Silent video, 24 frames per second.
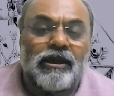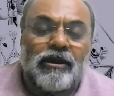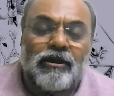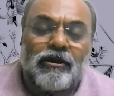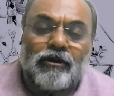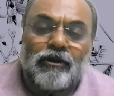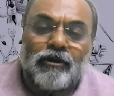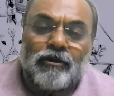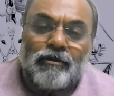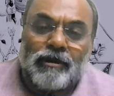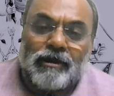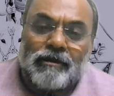
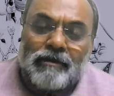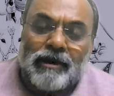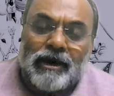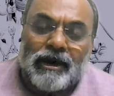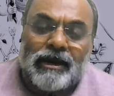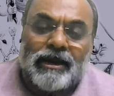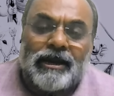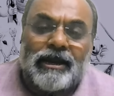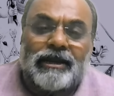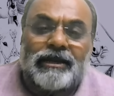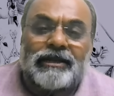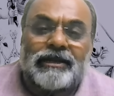global
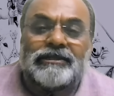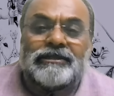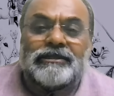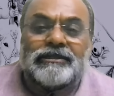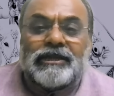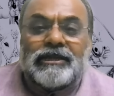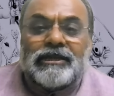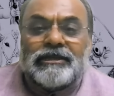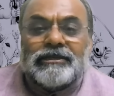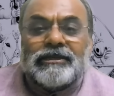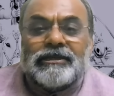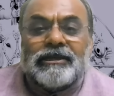market is
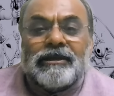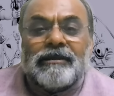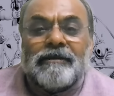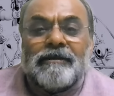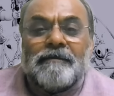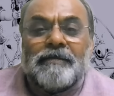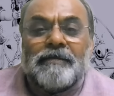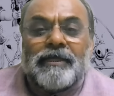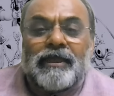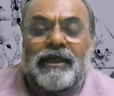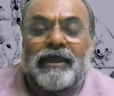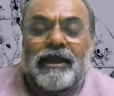changing,
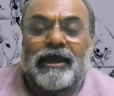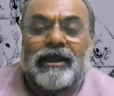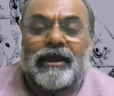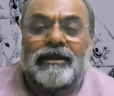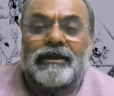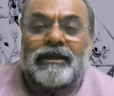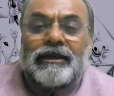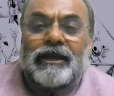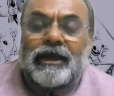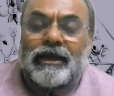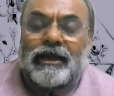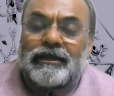and,
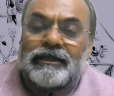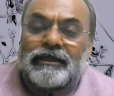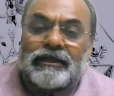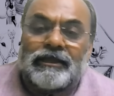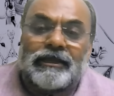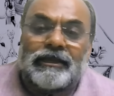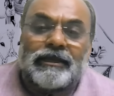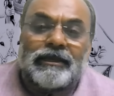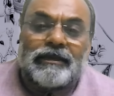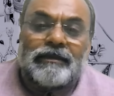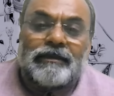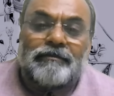and
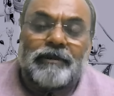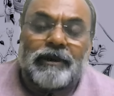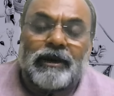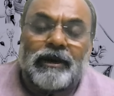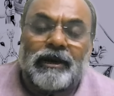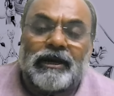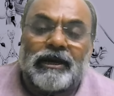the uh,